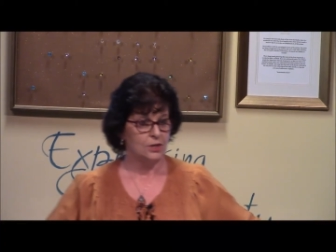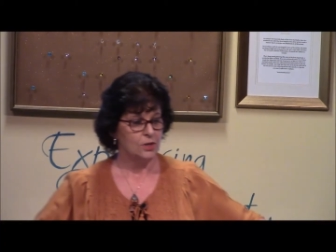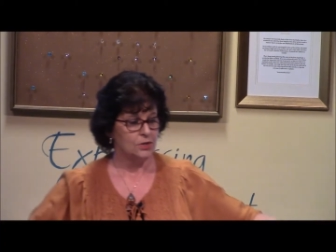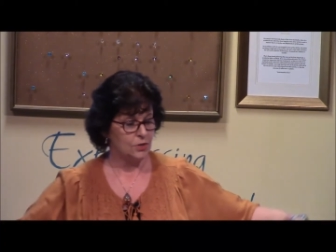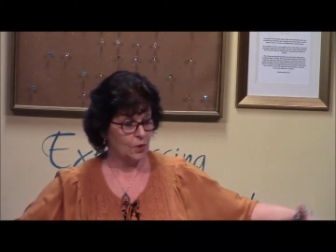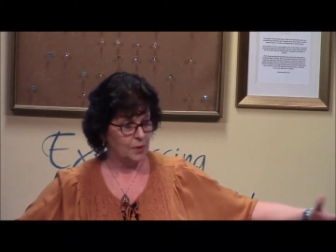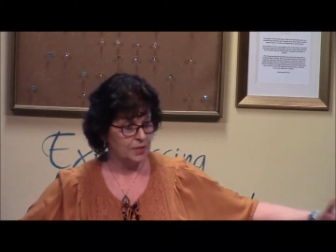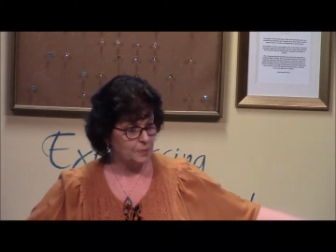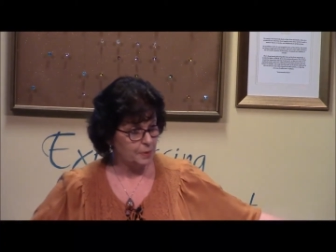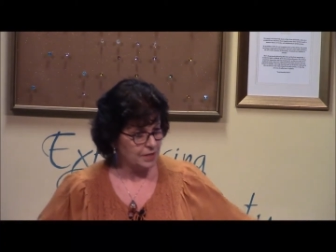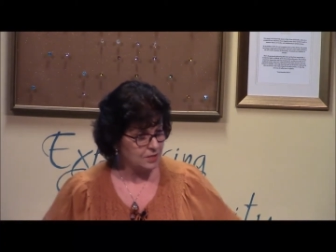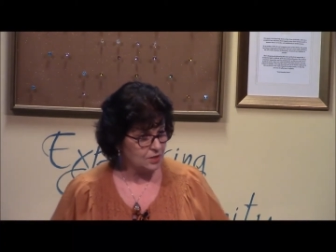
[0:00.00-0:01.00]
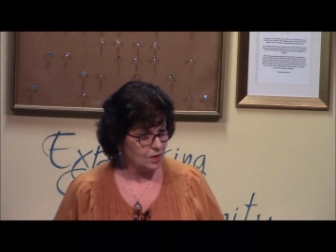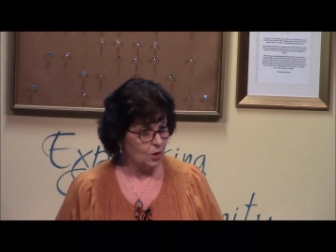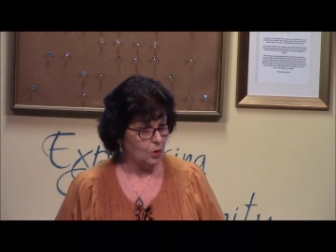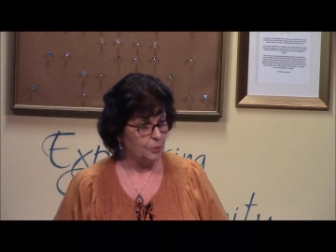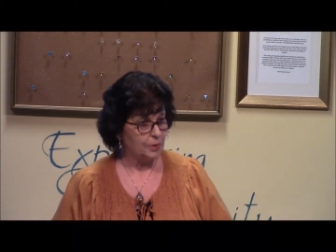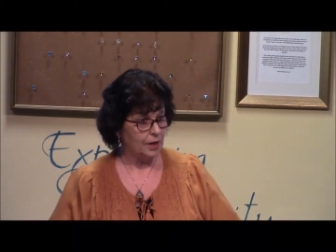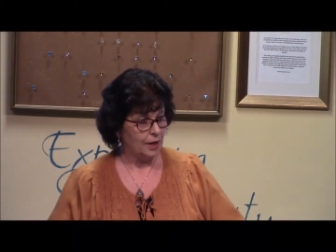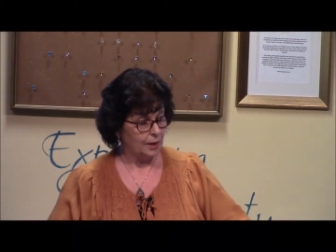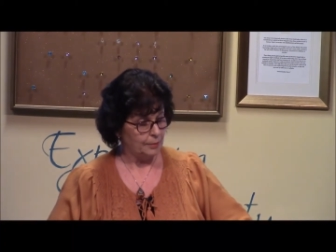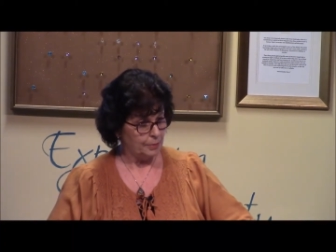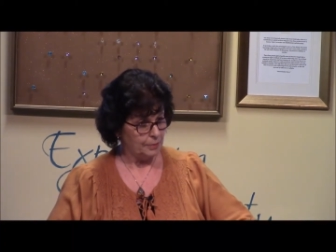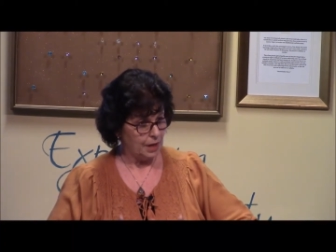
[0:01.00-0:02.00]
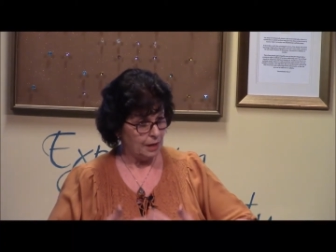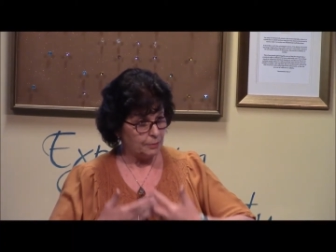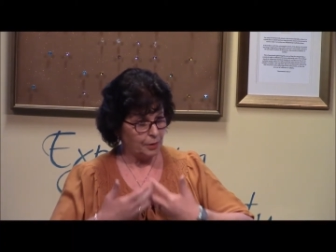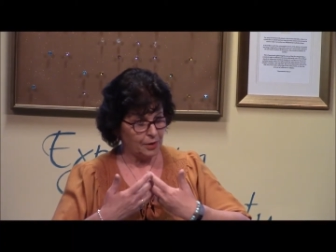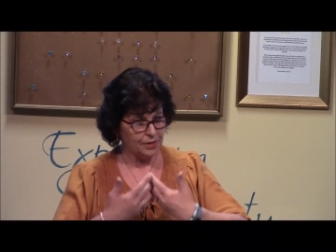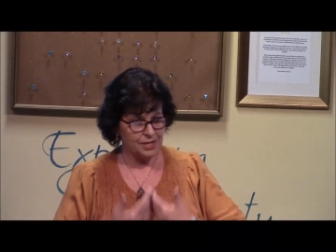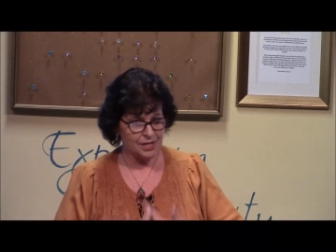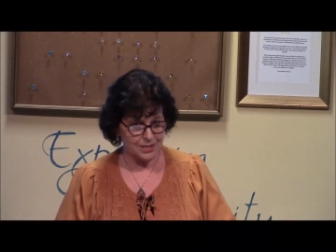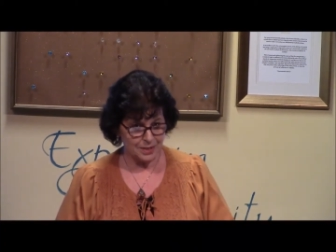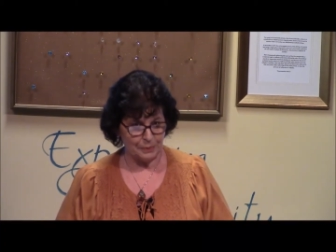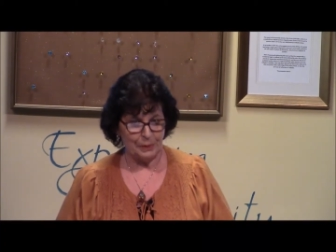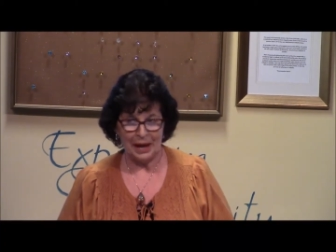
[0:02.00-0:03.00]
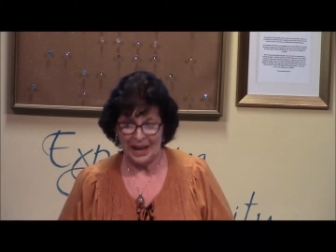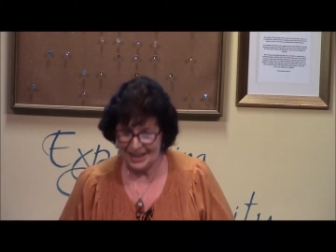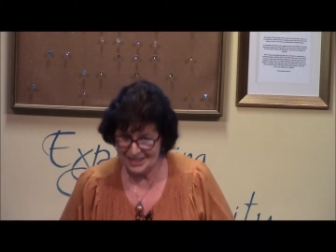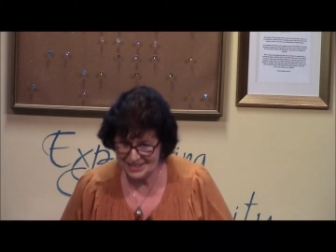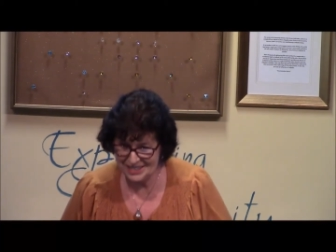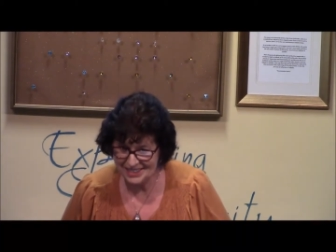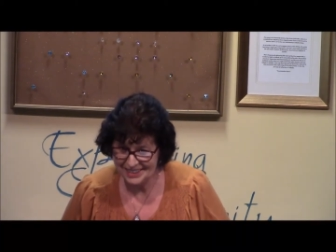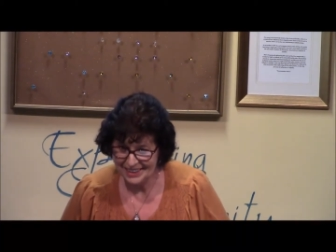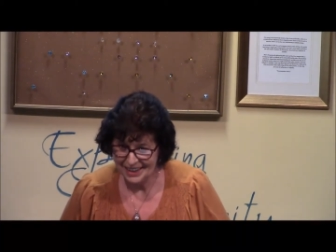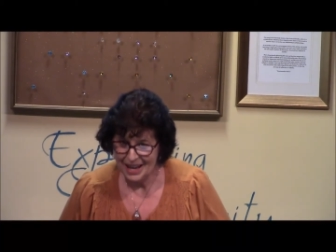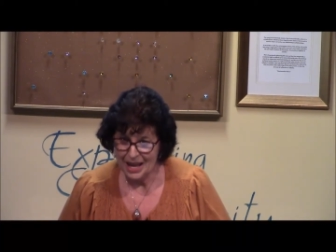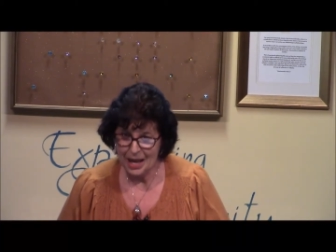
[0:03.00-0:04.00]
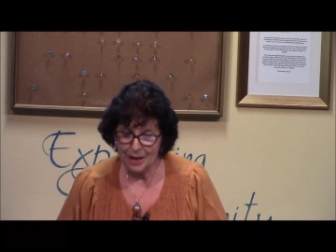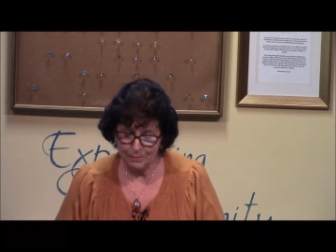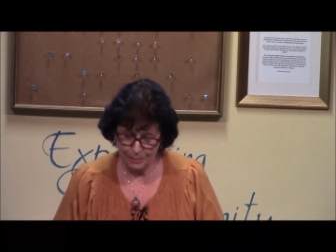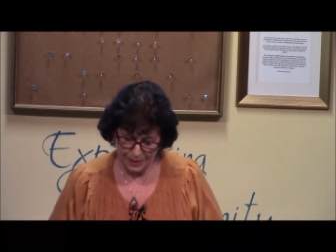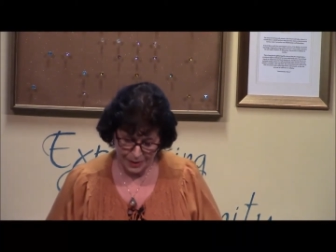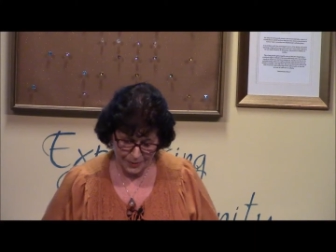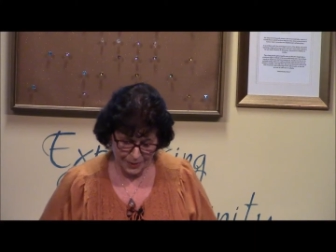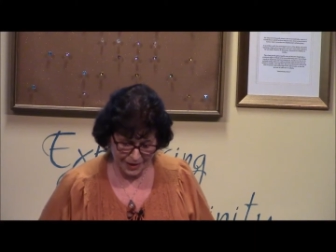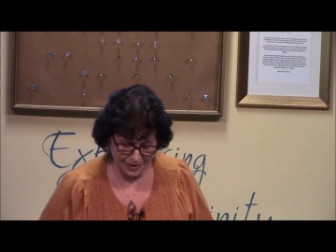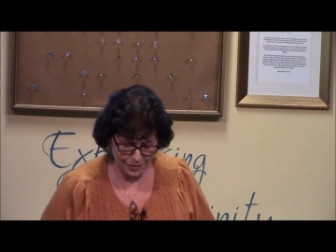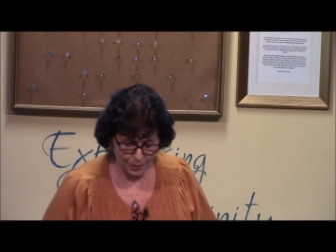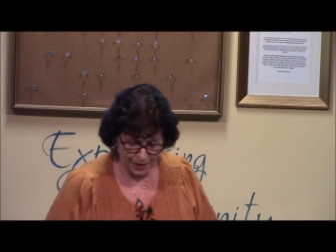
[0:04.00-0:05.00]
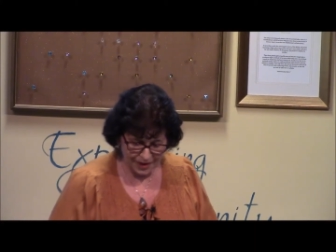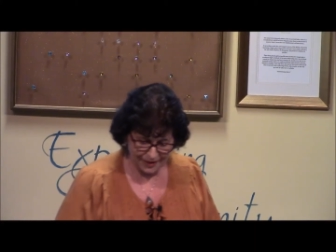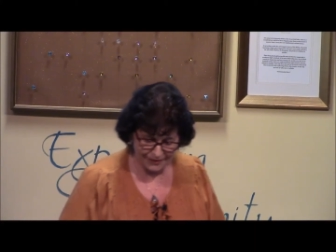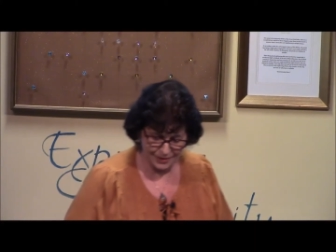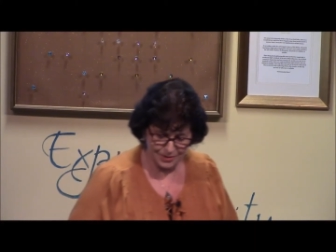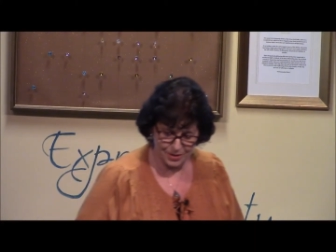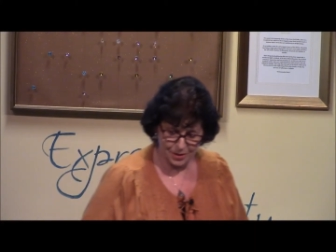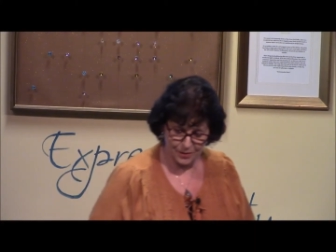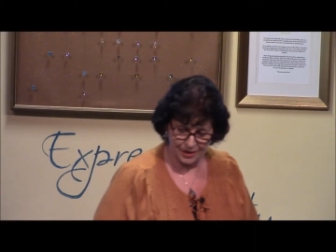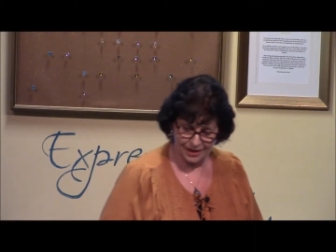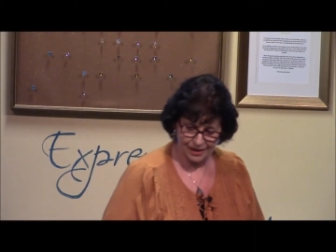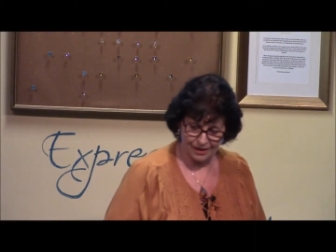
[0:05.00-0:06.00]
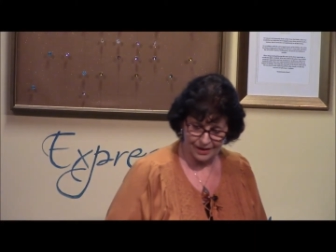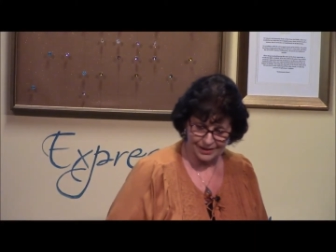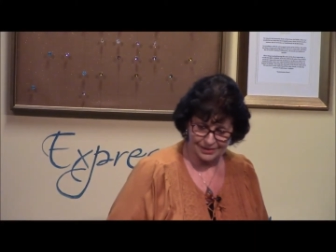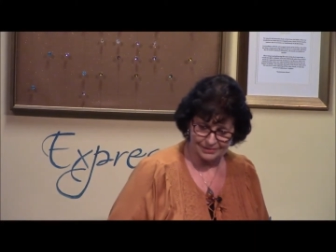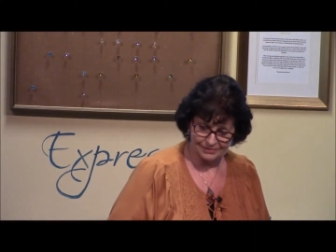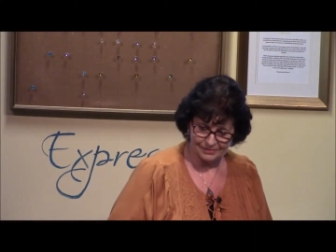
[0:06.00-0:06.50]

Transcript: So it's best to open up and participate and be with whatever's going on.